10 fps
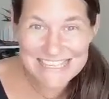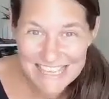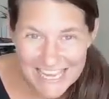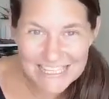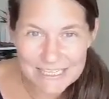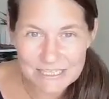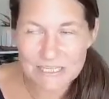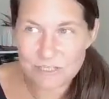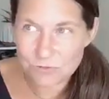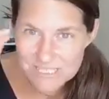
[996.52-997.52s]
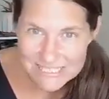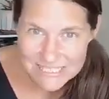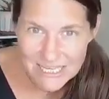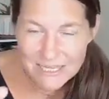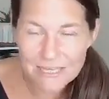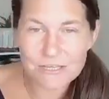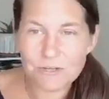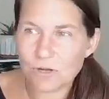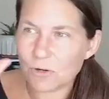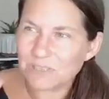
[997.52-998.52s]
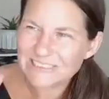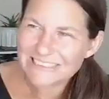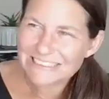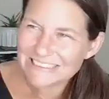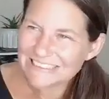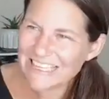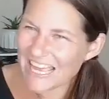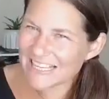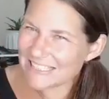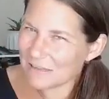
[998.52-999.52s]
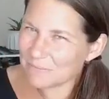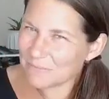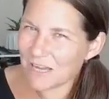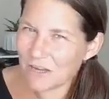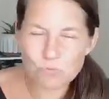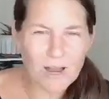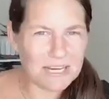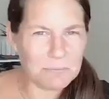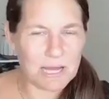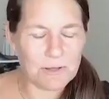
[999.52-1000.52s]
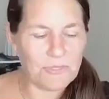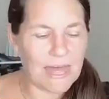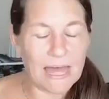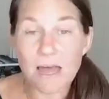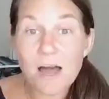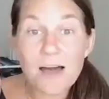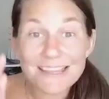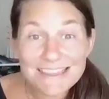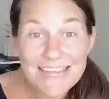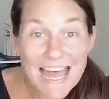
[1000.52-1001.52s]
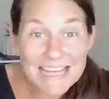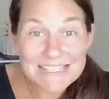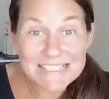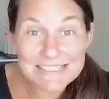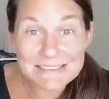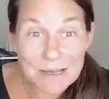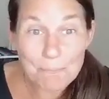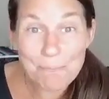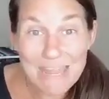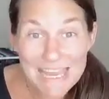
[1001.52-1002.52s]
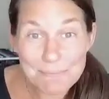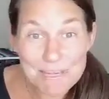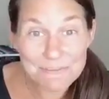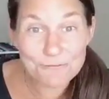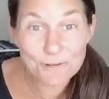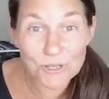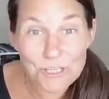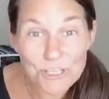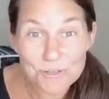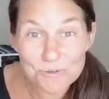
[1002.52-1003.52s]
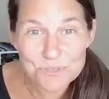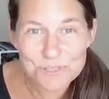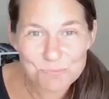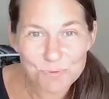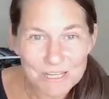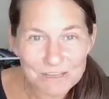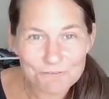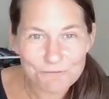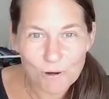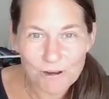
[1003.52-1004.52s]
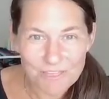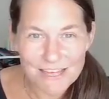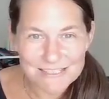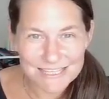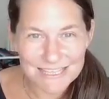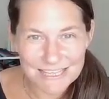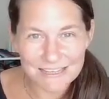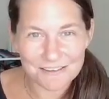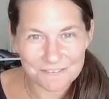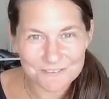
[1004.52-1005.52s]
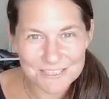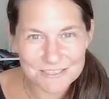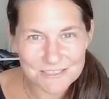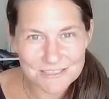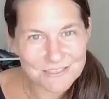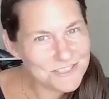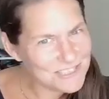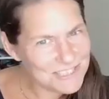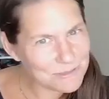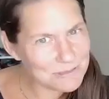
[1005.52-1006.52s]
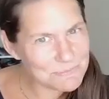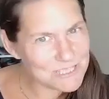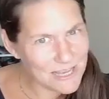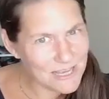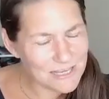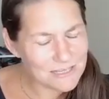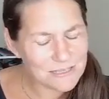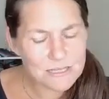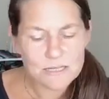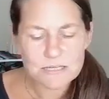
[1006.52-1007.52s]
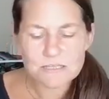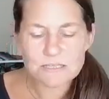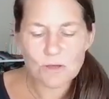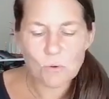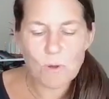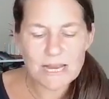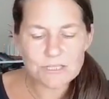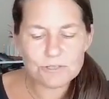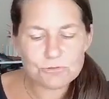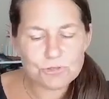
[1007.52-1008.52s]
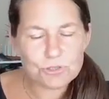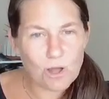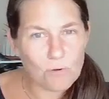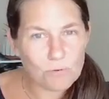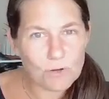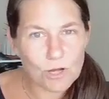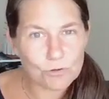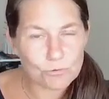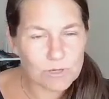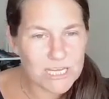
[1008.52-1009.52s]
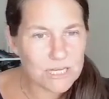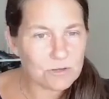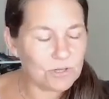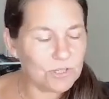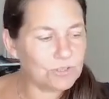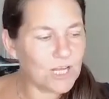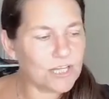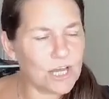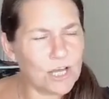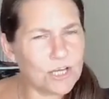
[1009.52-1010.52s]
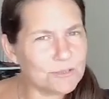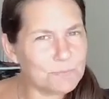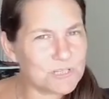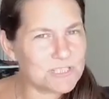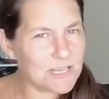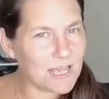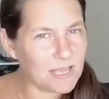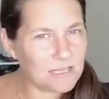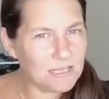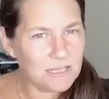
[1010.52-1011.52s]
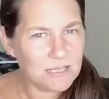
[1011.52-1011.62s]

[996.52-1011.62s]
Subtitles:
get it and you see it and you go, yeah, something not right about that. That's maybe for you to bring forth as a gift. Do you see what I'm saying? So when you don't agree or you're not 100%